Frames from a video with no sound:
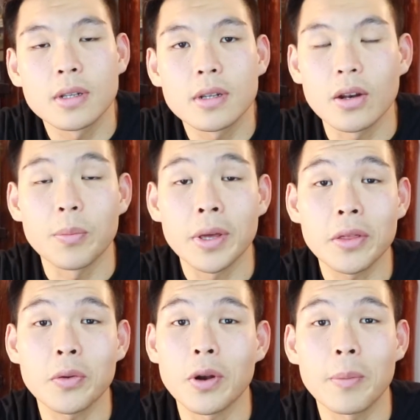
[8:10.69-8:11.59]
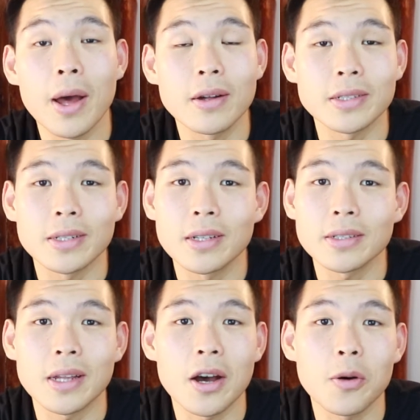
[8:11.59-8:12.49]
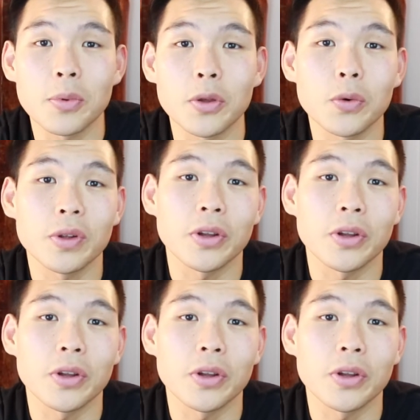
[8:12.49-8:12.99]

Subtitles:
You know, being 300 pounds, it doesn't help you